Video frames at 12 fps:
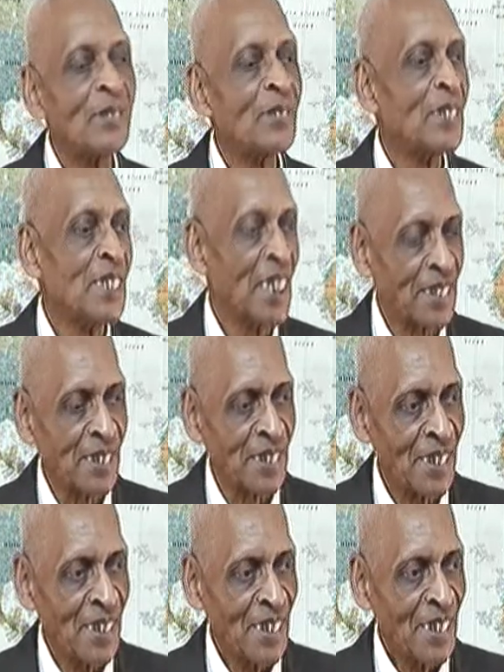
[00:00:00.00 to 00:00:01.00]
on the desert.
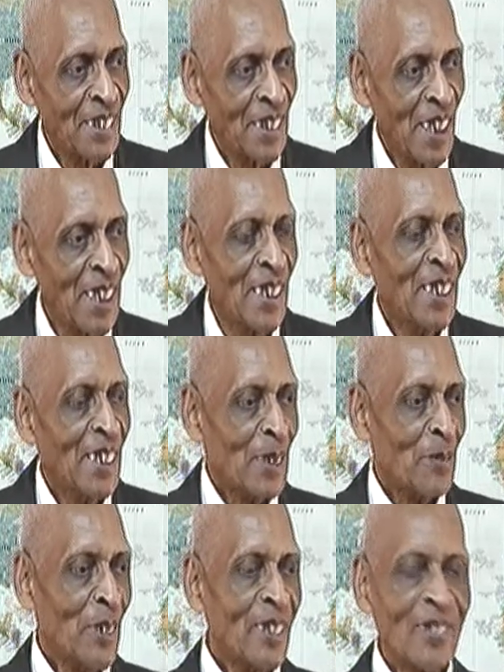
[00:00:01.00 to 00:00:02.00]

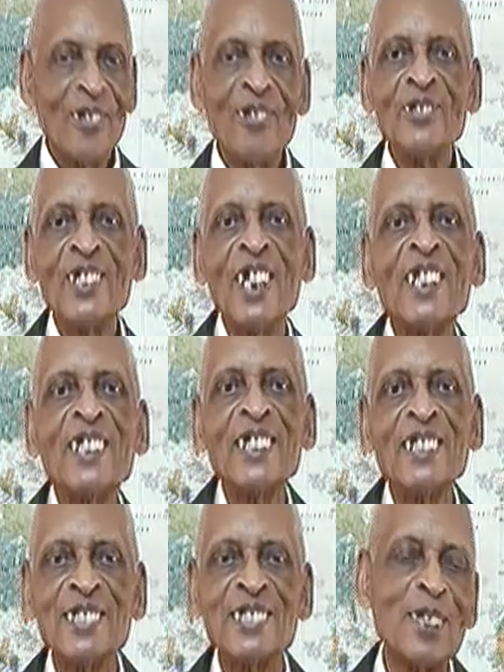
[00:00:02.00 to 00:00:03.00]
We done gone down there
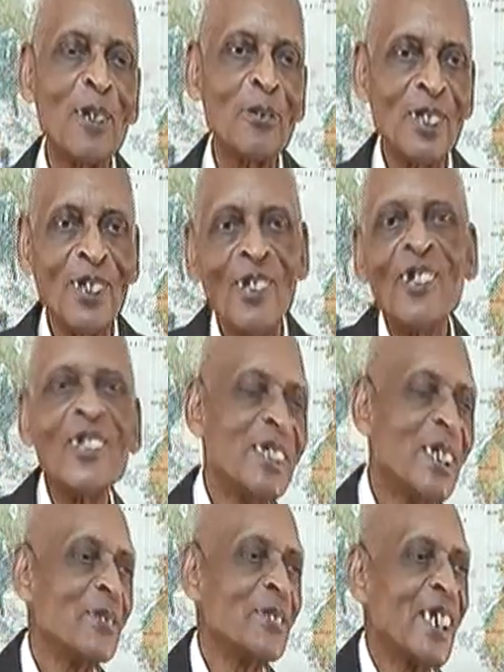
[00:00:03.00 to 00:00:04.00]
and discovered
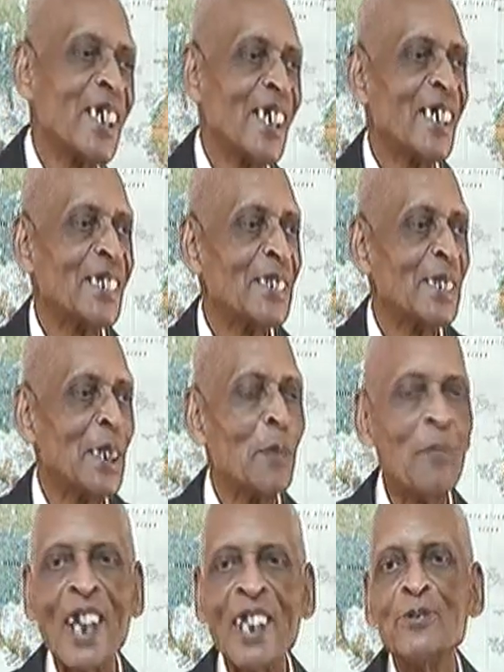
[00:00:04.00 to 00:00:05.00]
everything else.
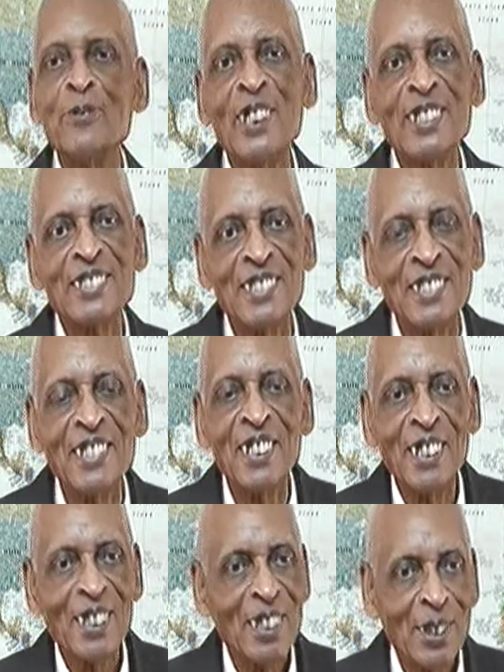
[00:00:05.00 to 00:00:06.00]
Everybody rich and
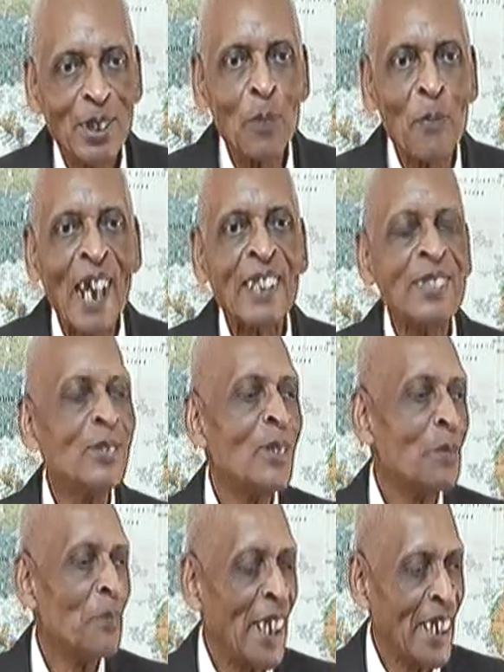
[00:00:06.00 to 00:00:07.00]
nobody
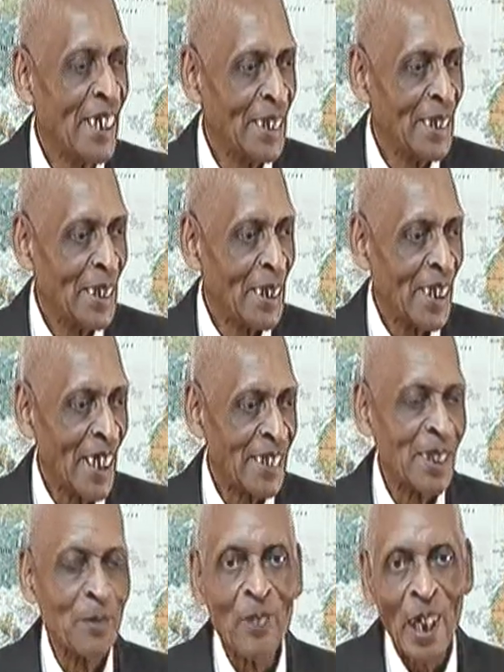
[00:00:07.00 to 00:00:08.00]
doing bad
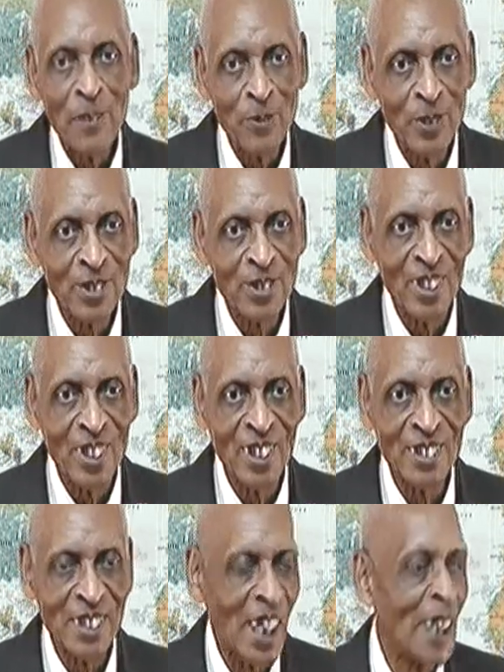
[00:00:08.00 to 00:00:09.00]
except white folks on the other
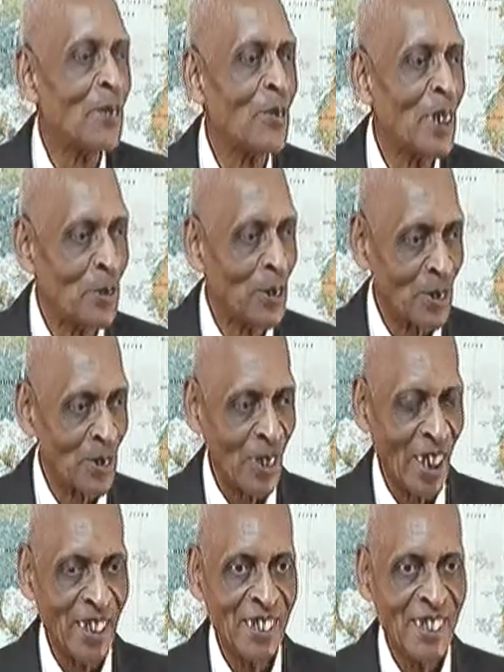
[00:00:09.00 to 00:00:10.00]
side of the
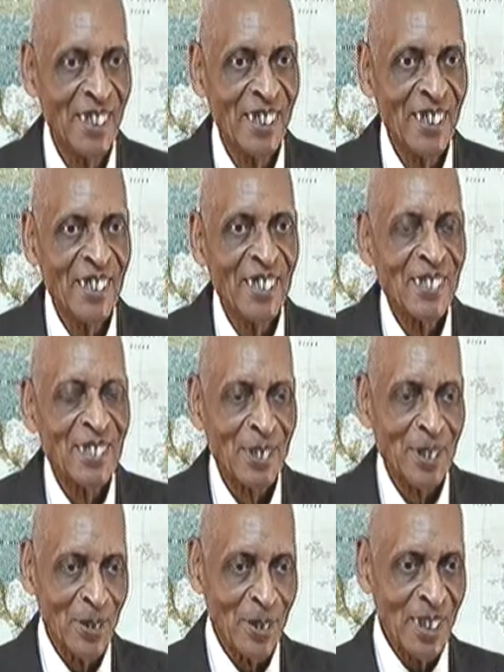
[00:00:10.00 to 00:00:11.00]
river.
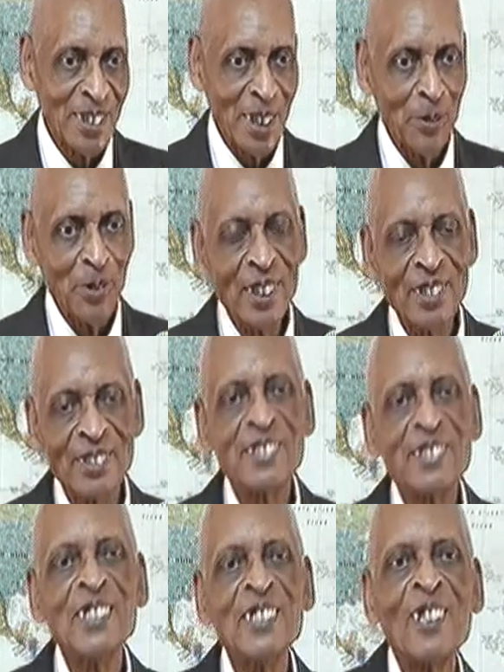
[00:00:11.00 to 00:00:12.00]
So they said, we're going to
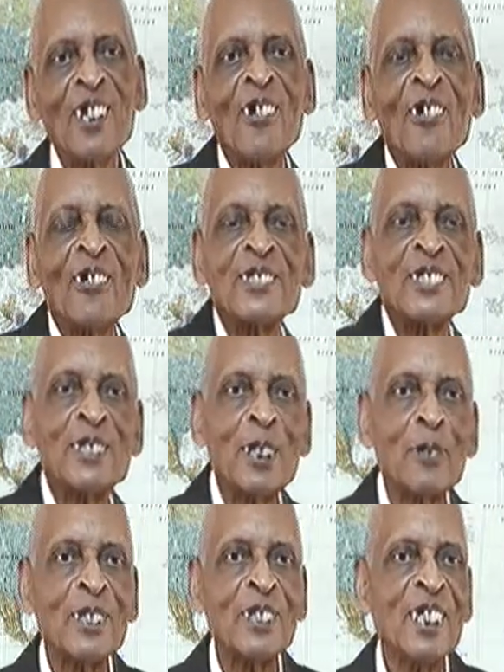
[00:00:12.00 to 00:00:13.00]
steal all the
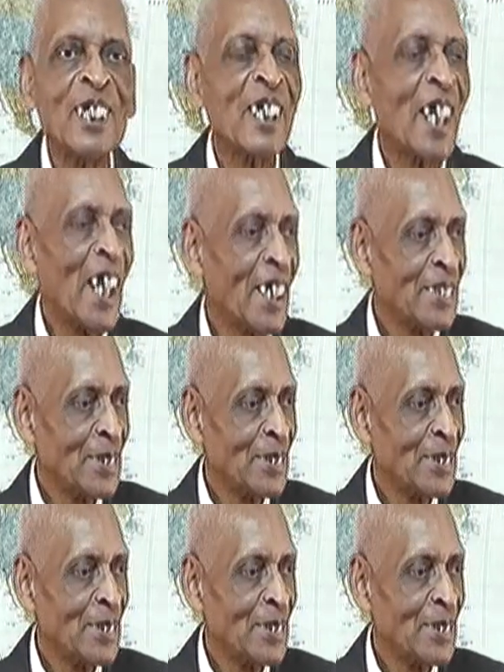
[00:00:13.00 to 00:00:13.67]
stuff that they got